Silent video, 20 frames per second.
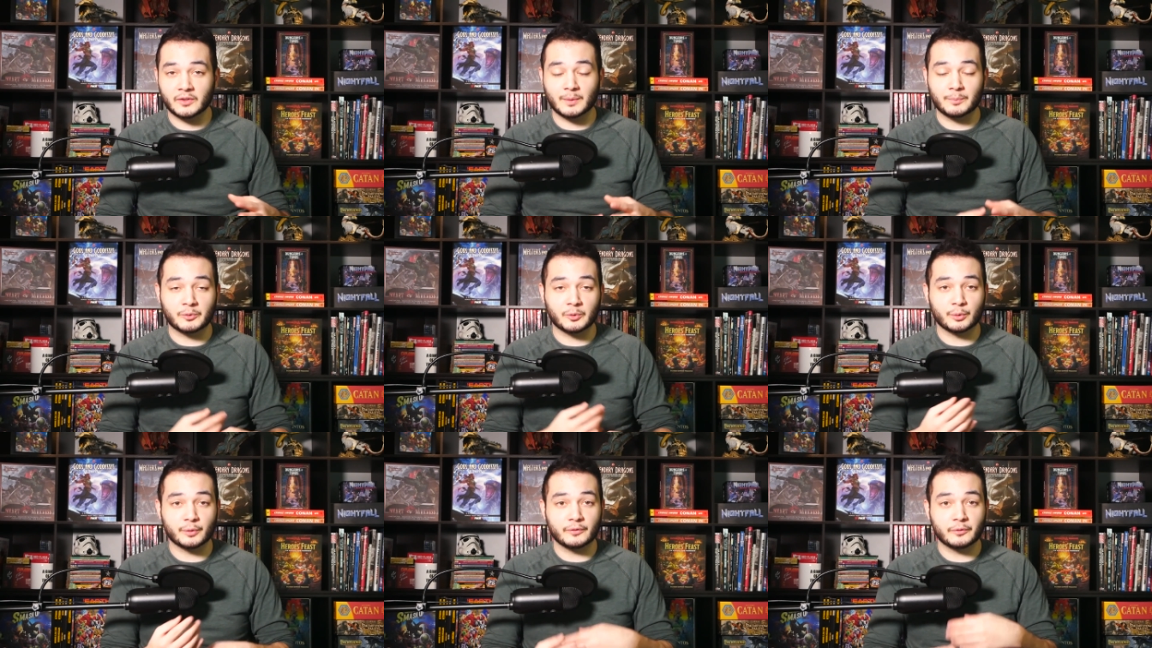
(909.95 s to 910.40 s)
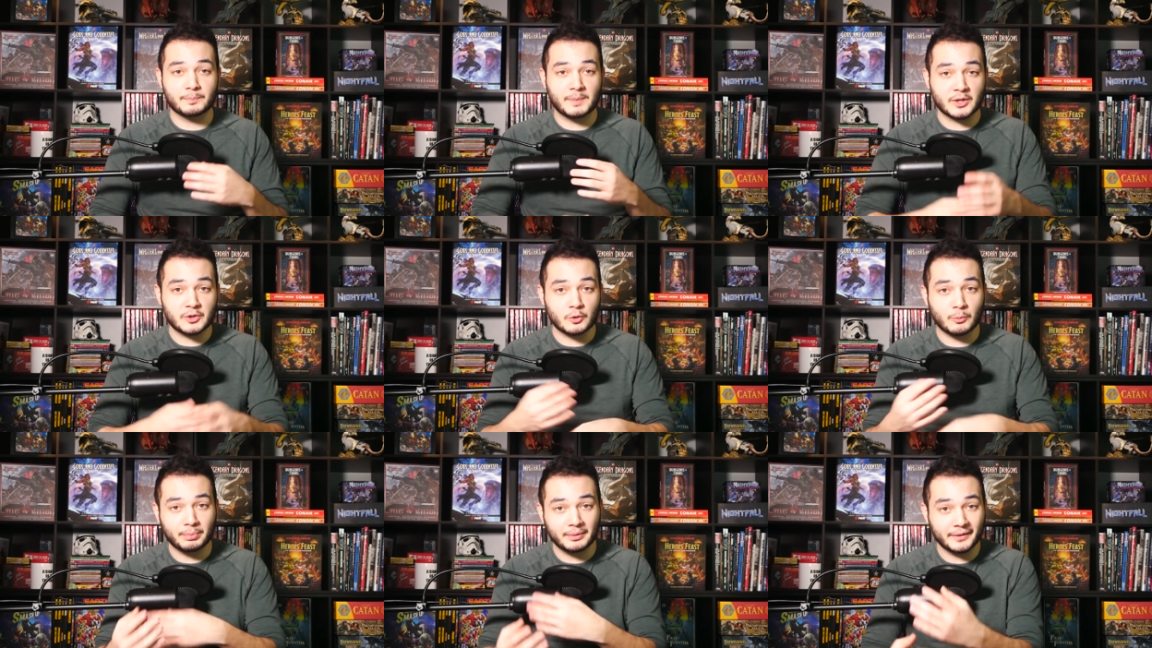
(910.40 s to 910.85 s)
some sort of
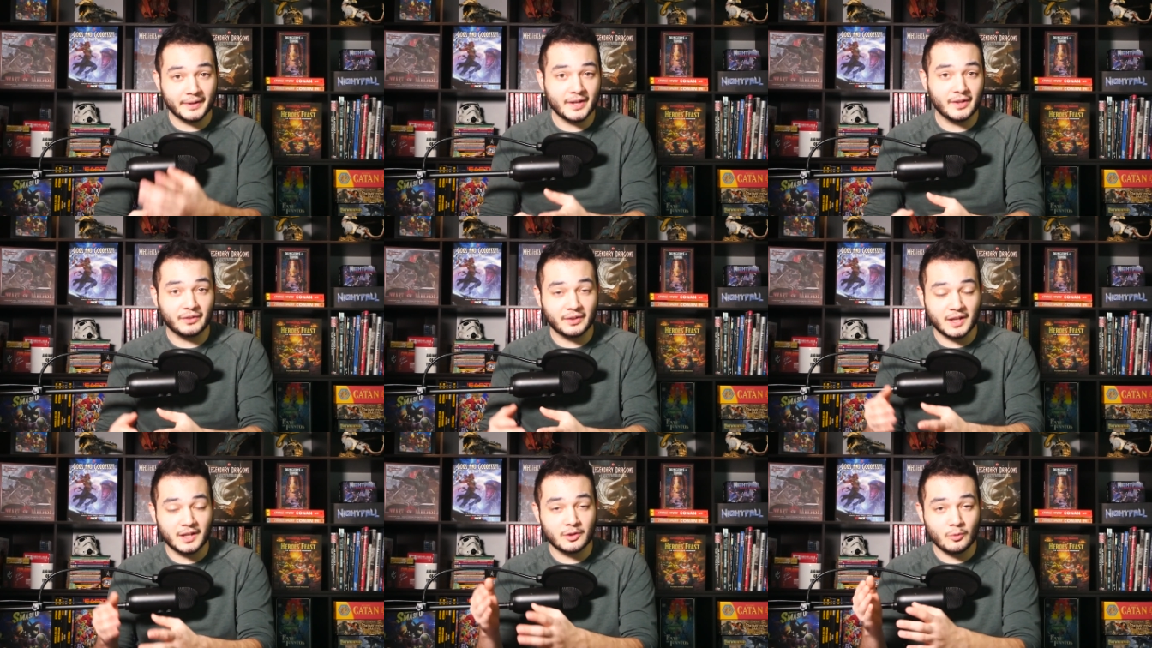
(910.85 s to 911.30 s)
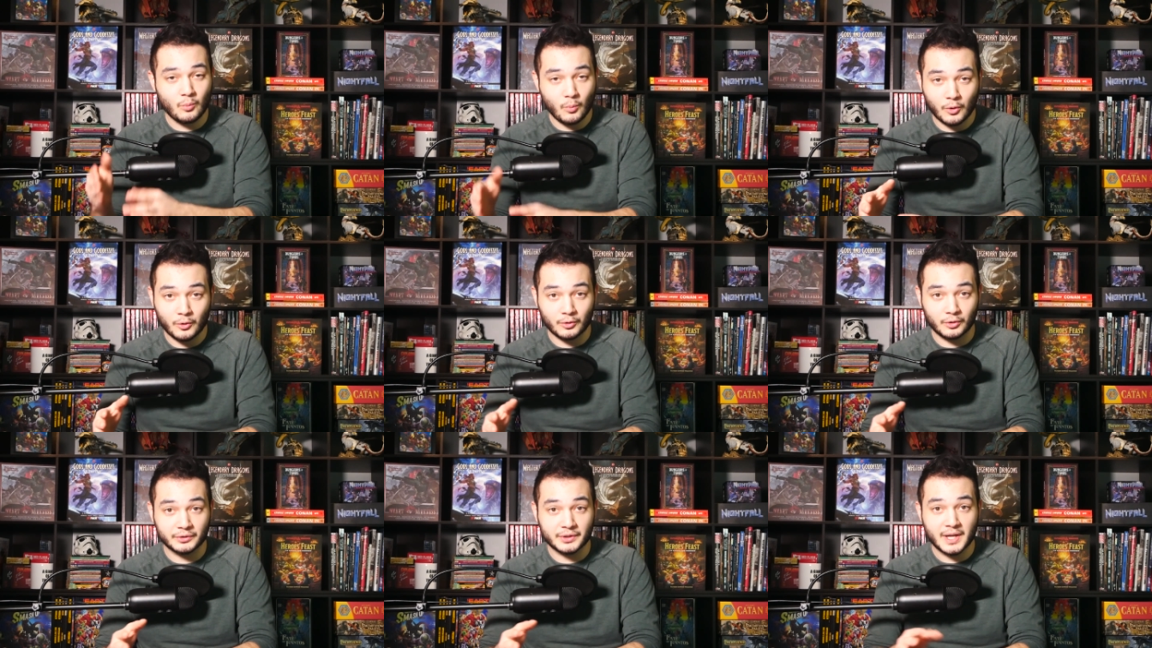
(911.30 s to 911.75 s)
special place in the
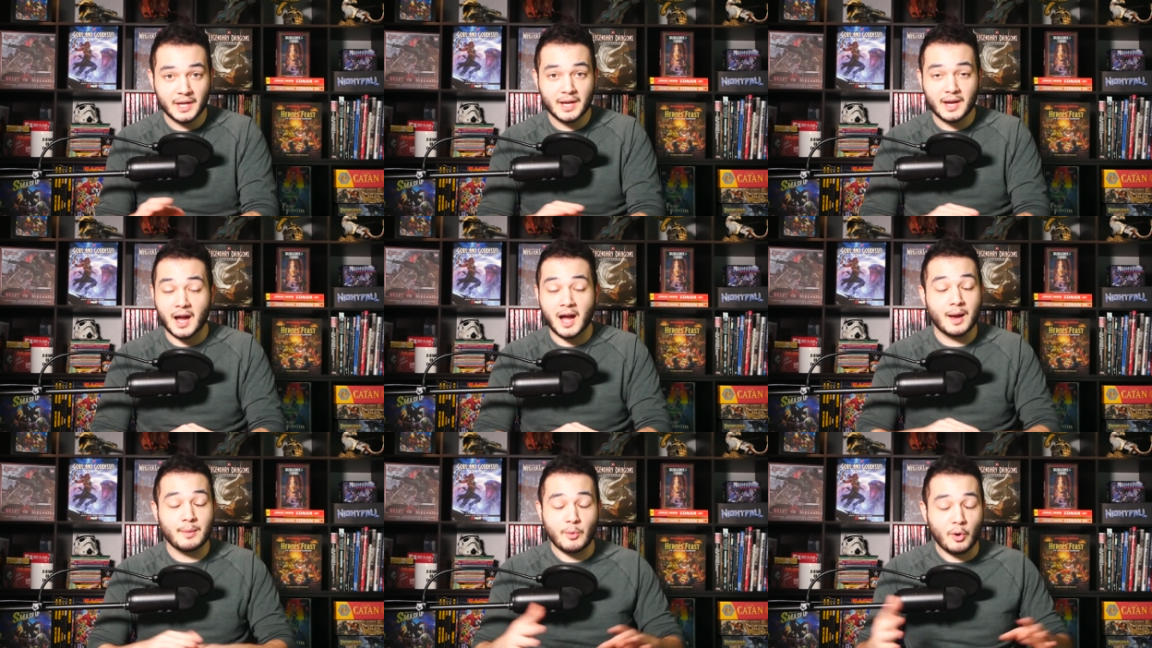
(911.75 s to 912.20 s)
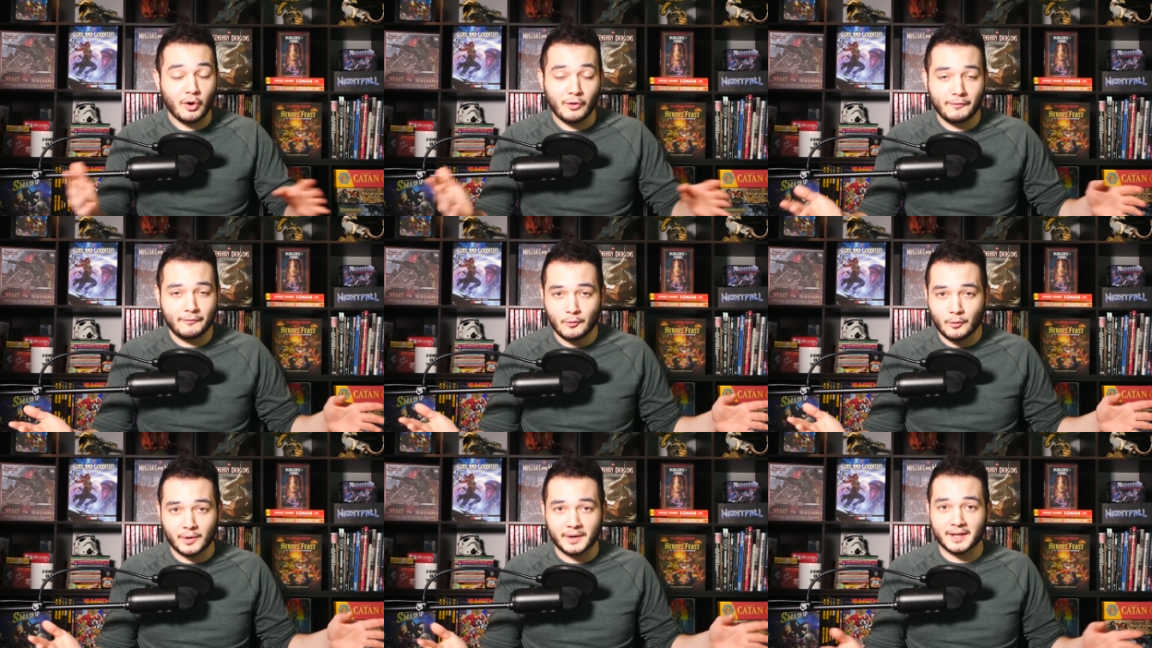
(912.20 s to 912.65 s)
world, I'm all
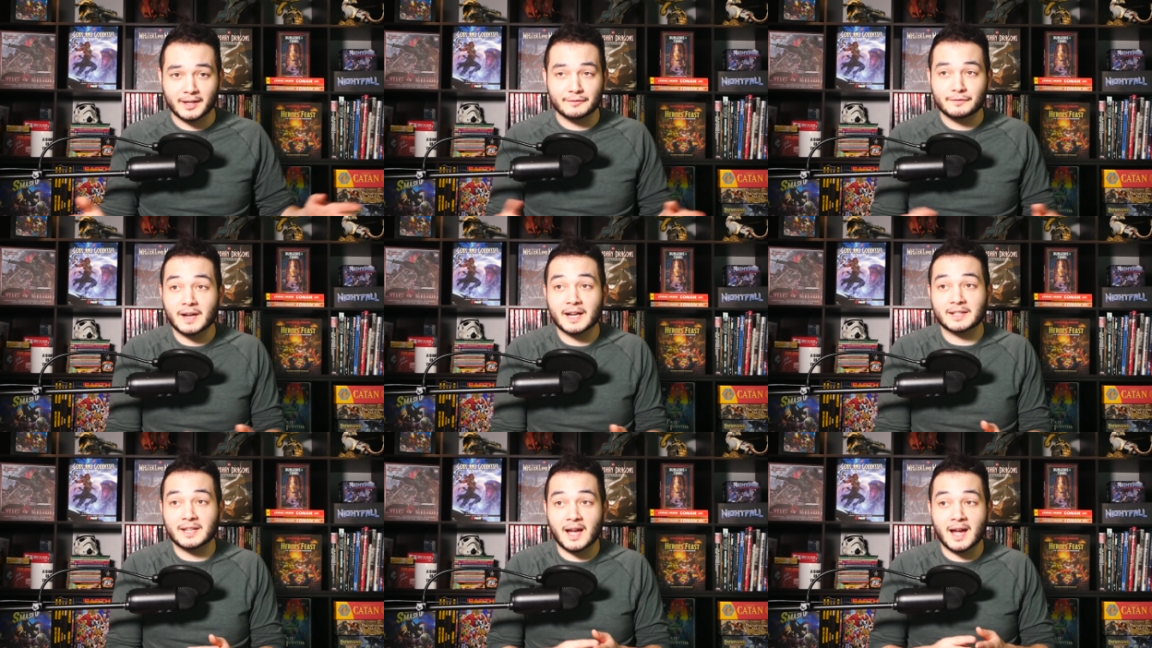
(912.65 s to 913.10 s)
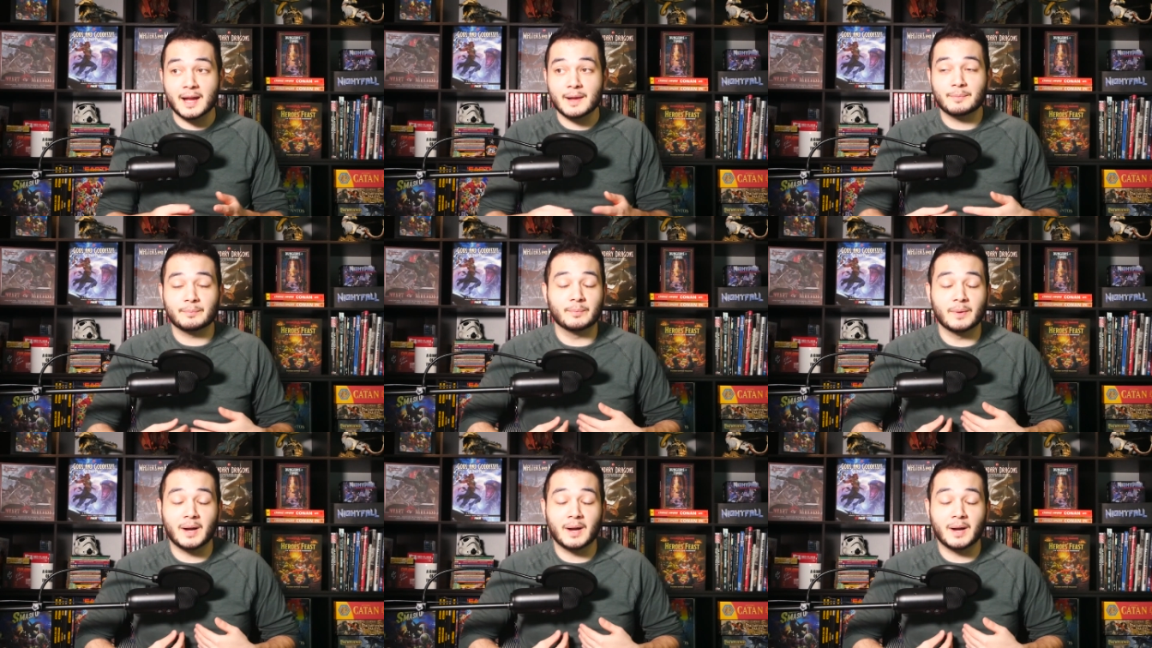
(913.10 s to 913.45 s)
for it. In fact, I,